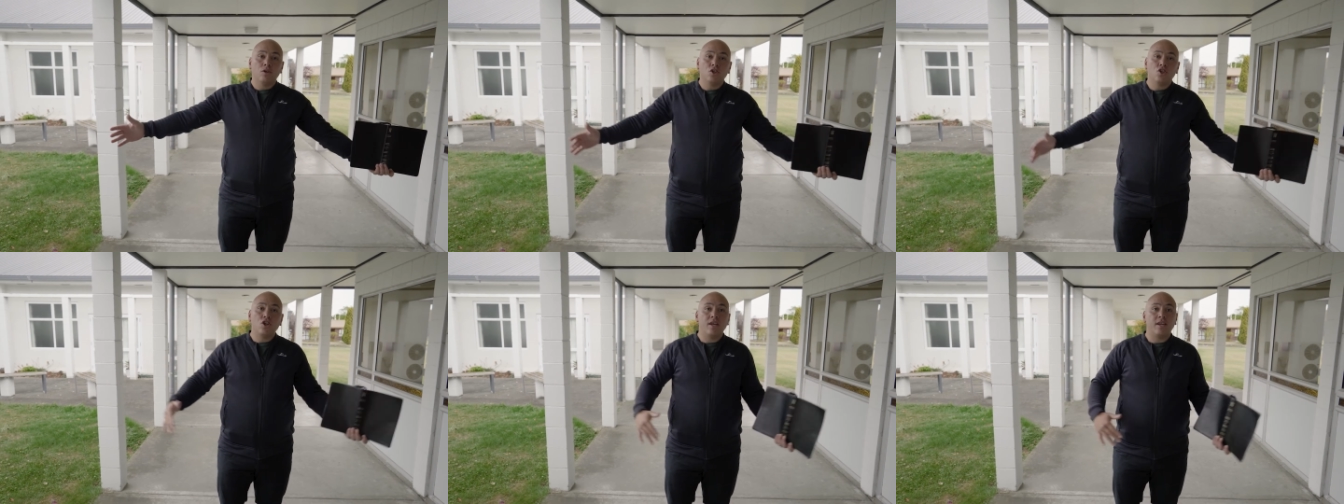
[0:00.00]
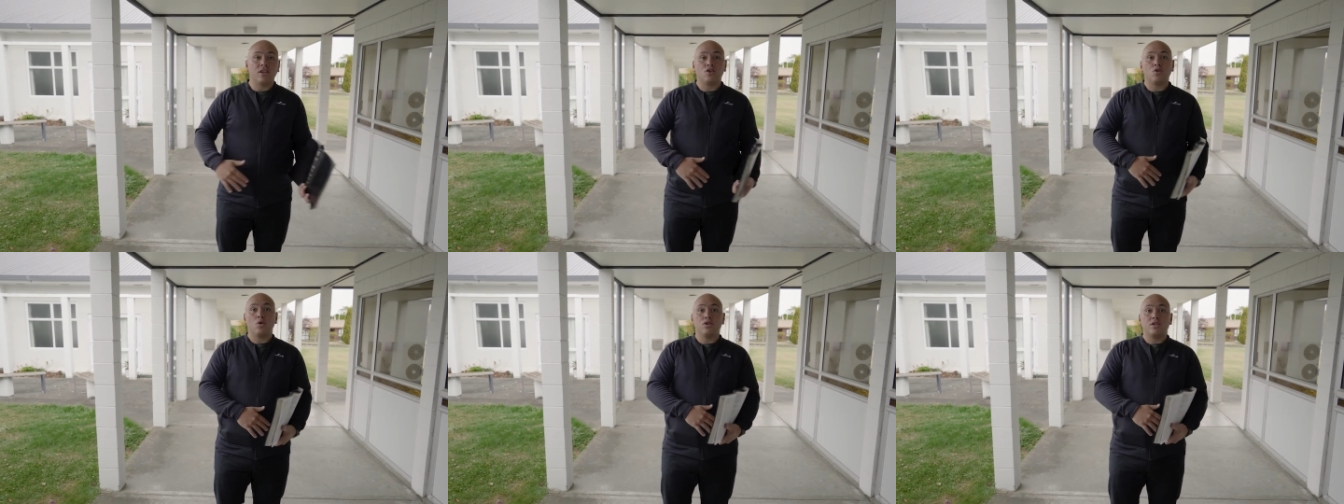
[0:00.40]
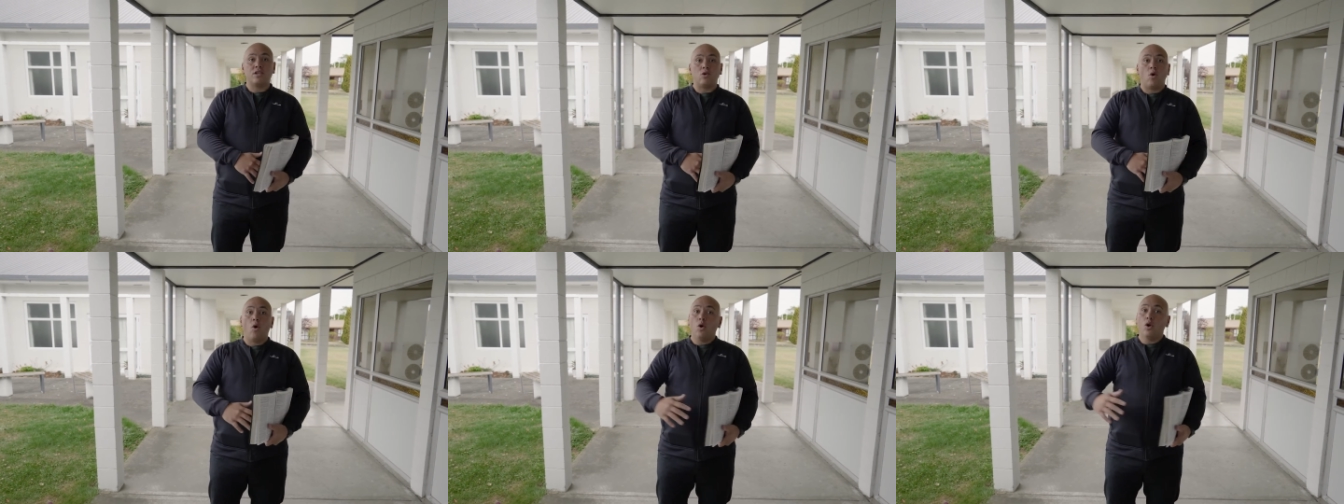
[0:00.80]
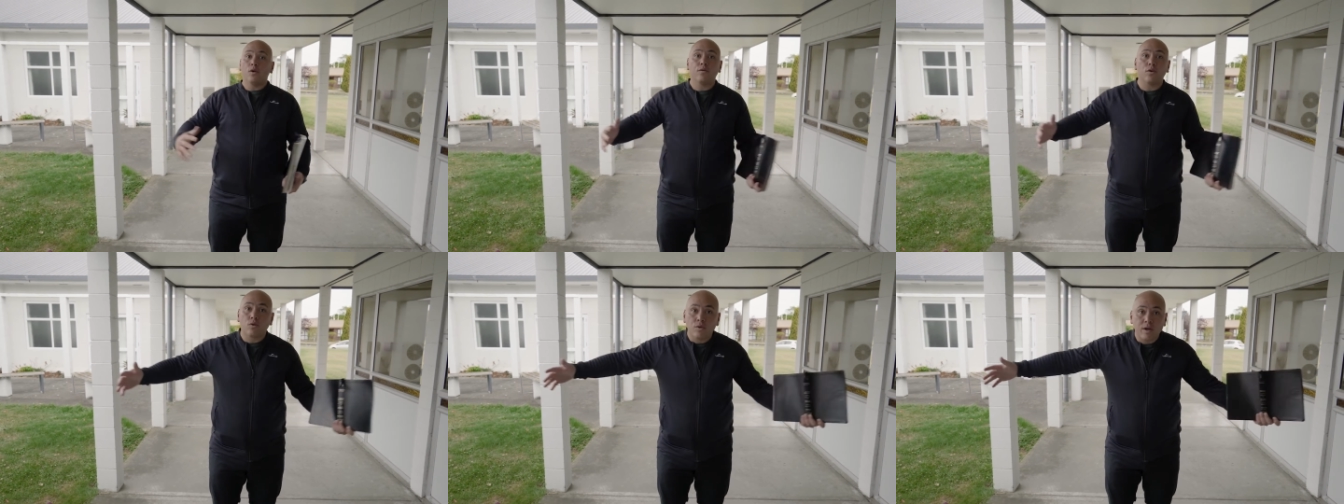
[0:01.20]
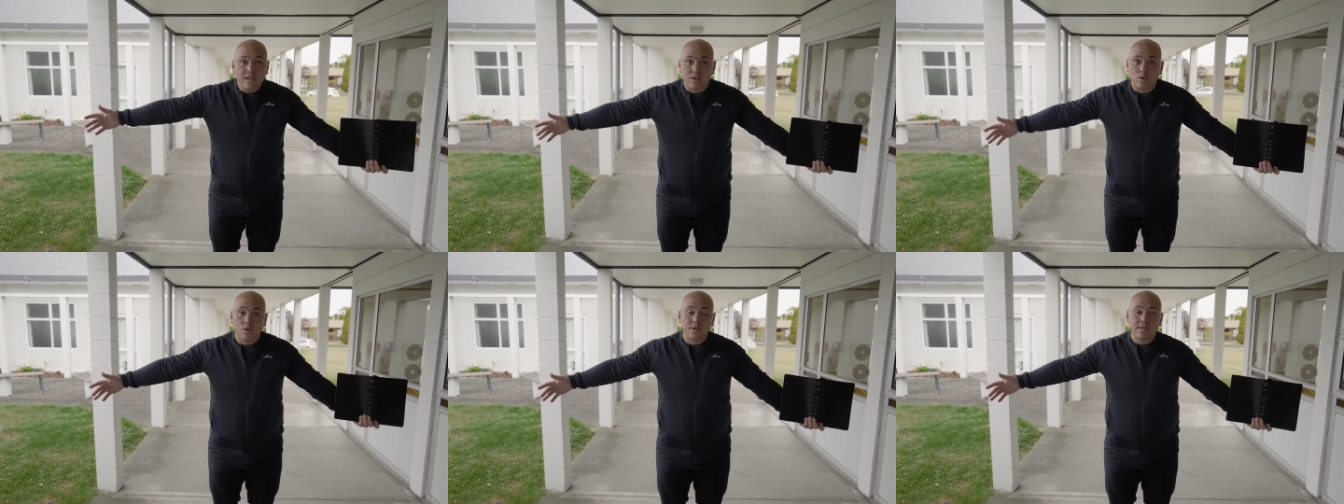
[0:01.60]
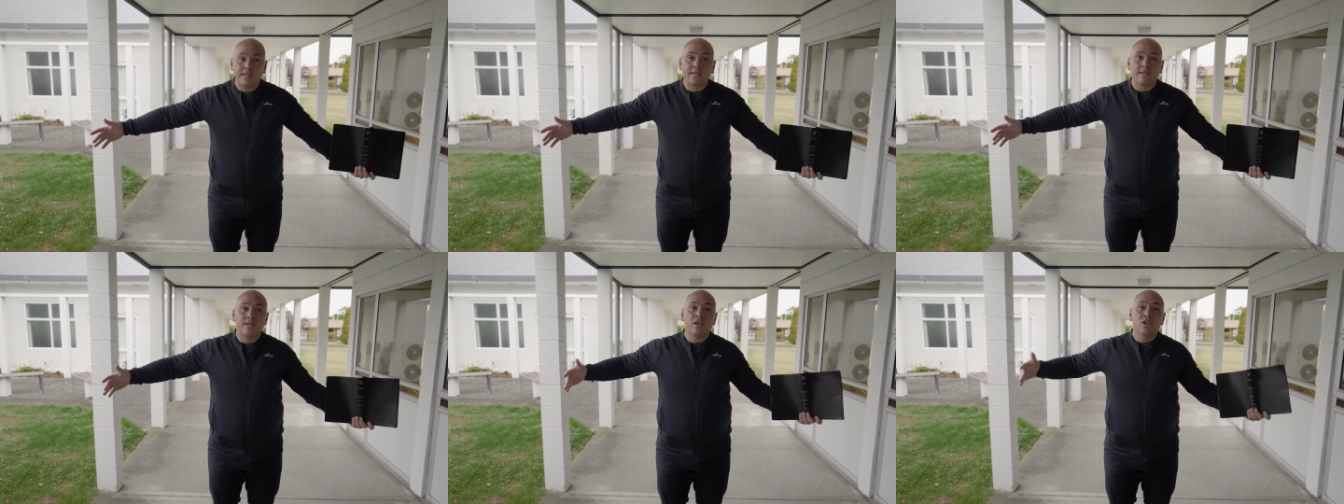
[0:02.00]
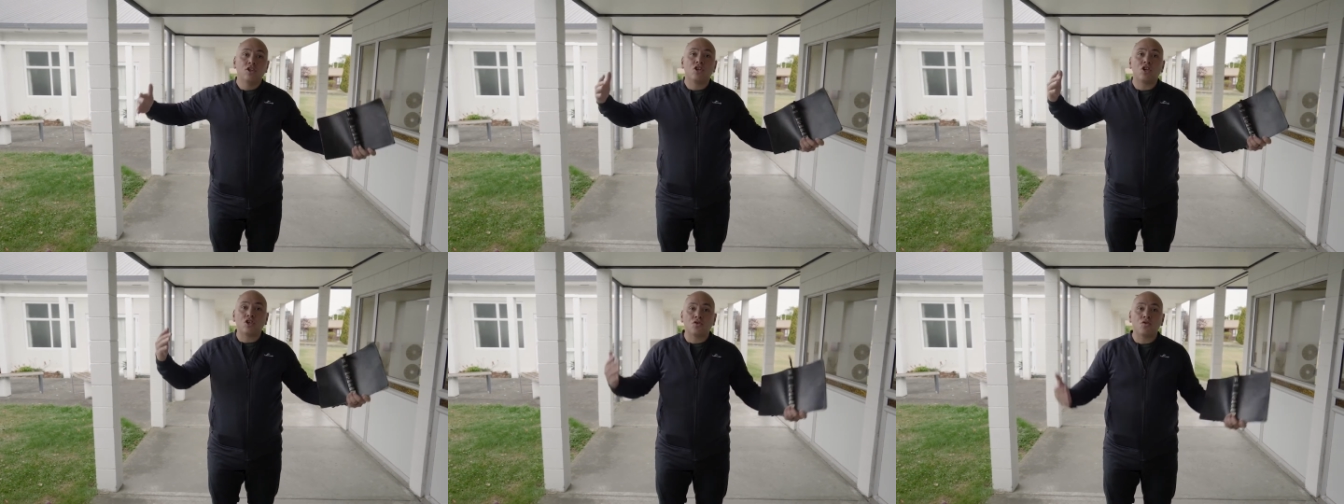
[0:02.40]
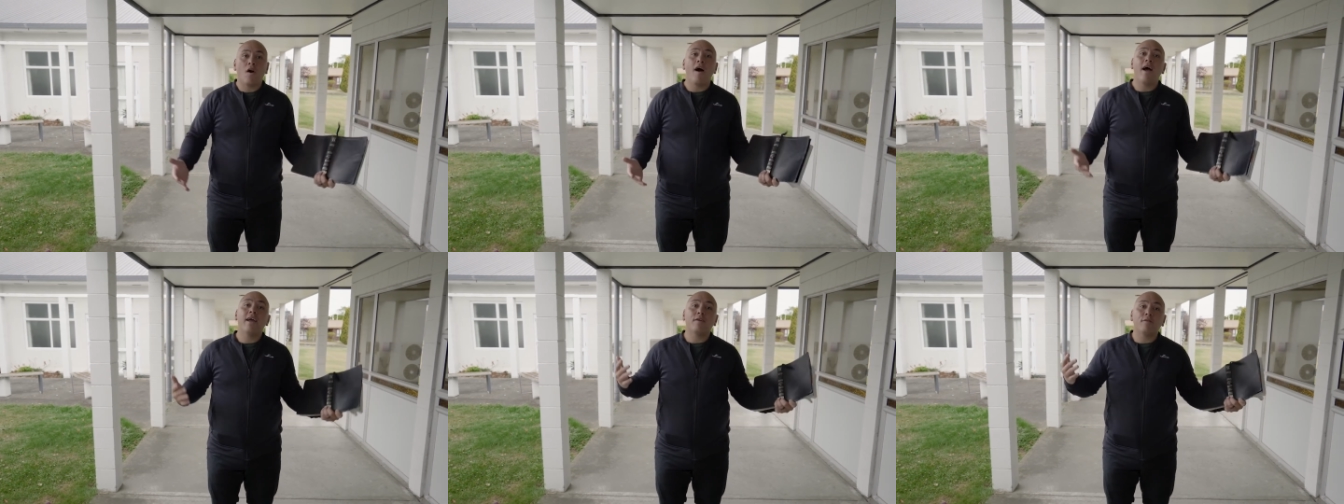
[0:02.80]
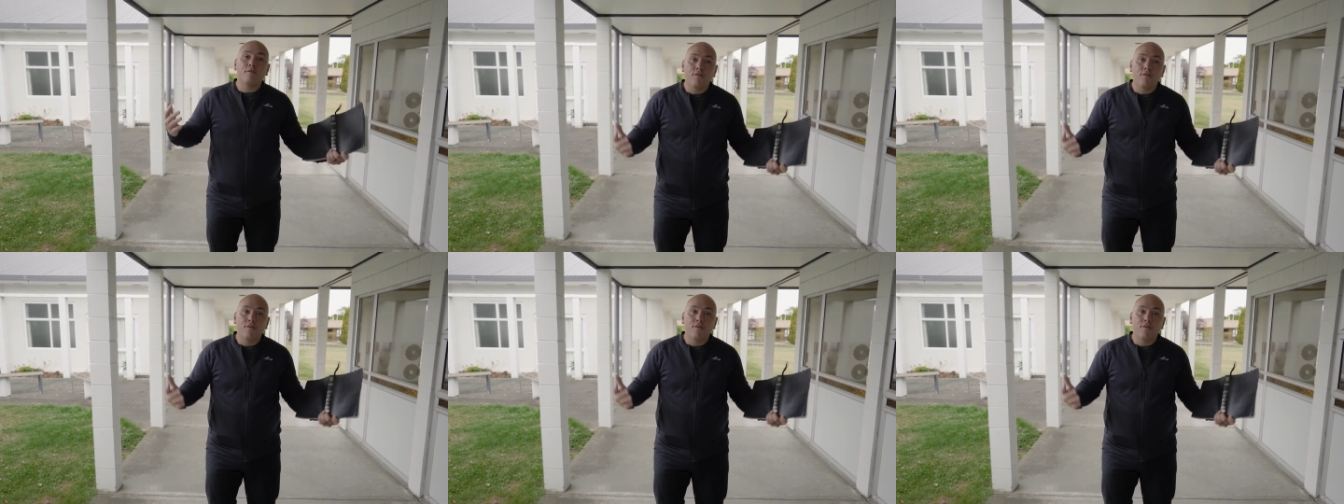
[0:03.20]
She had exhausted all of her resources to try and